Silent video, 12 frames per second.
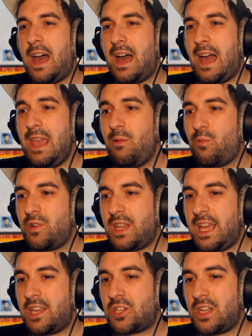I would
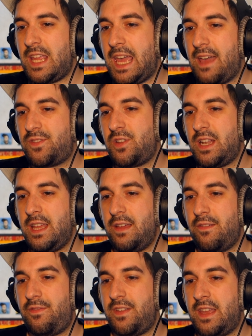actually have to
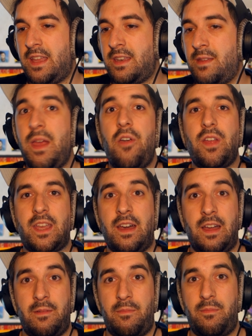live in
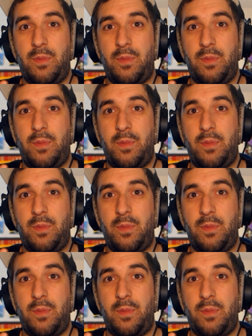America